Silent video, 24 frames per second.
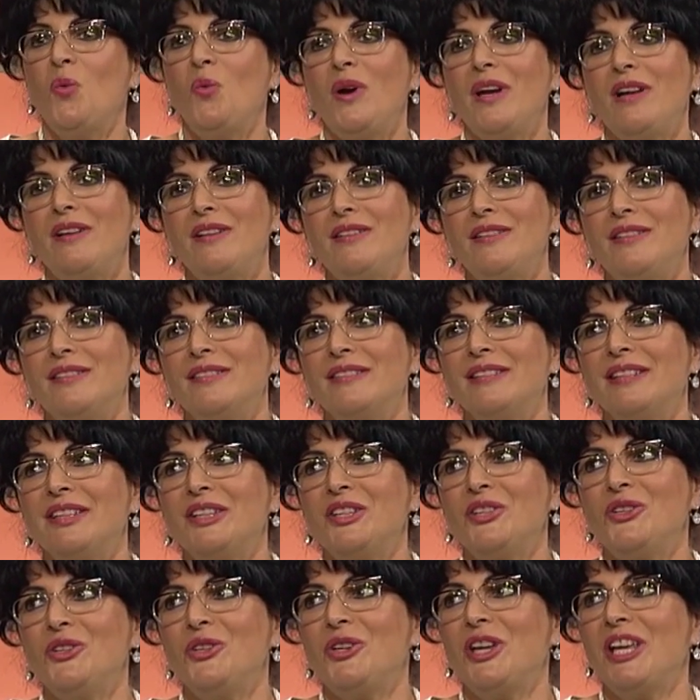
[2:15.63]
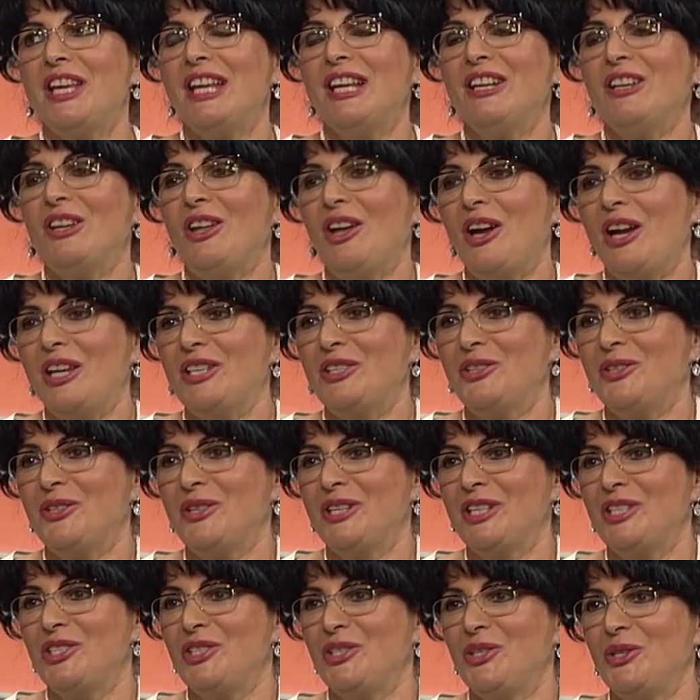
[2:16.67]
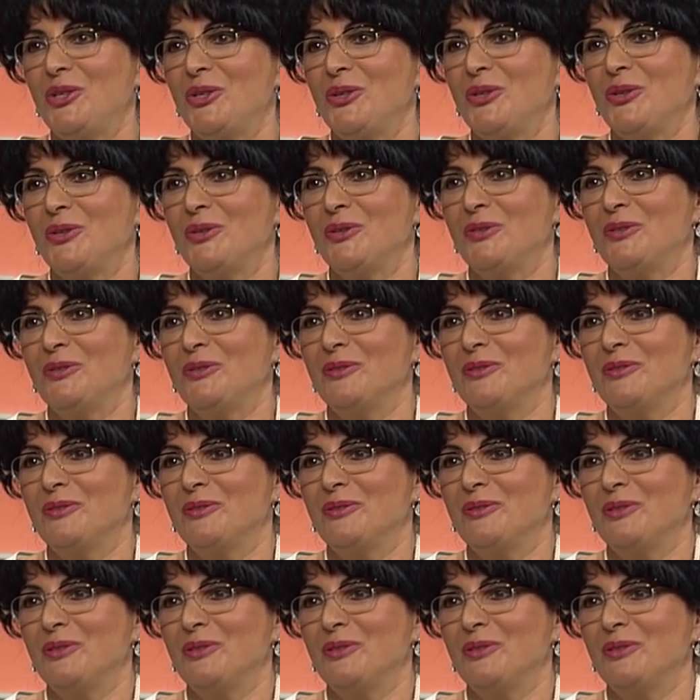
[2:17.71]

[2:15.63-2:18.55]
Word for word: Well, you're getting lighter as you